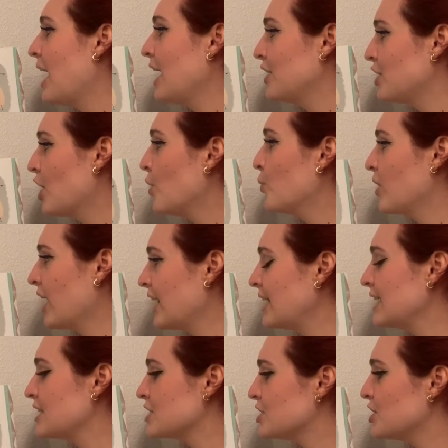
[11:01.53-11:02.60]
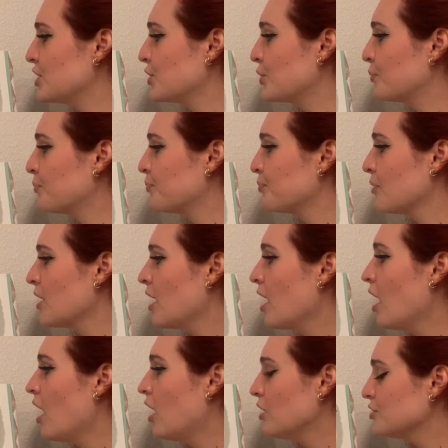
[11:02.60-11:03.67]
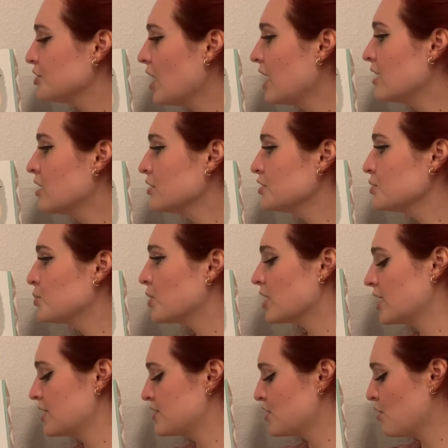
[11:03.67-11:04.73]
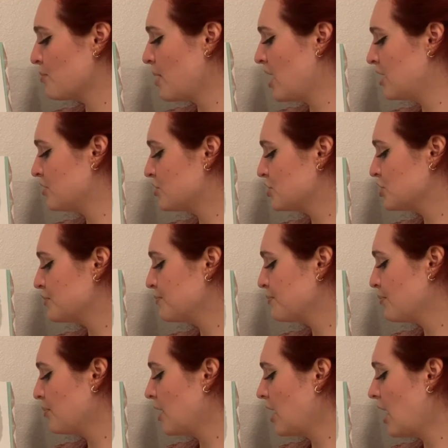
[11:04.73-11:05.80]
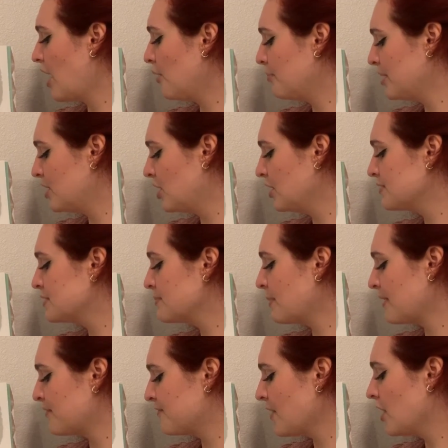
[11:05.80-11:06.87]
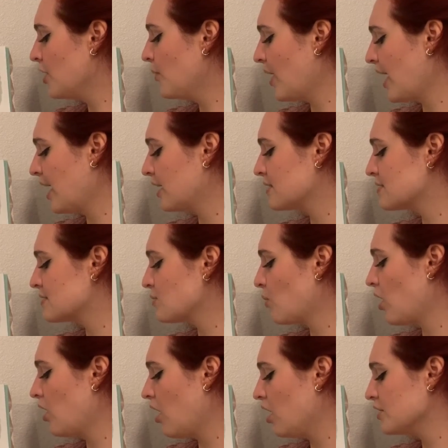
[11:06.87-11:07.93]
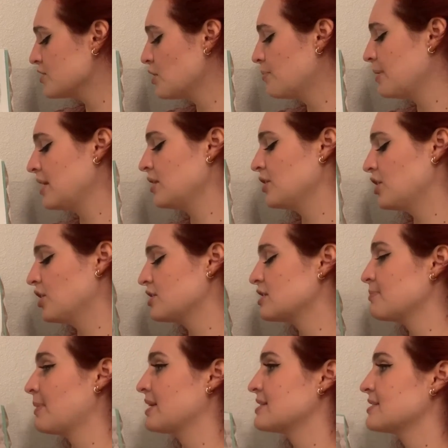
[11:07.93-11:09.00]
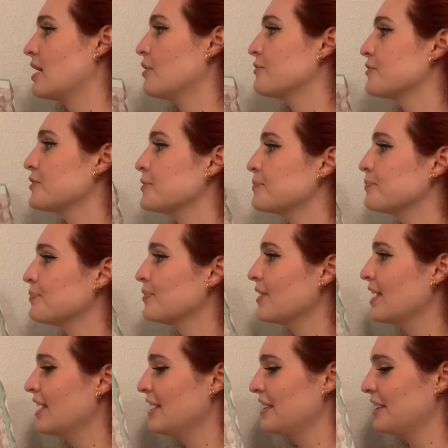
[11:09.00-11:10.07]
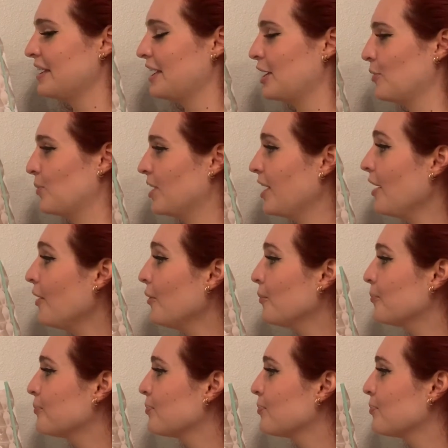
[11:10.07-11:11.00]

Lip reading: I know what I need to do. I'll try not to worry so much. I'll be good to my fellow eggs while also being good to myself. Here we go.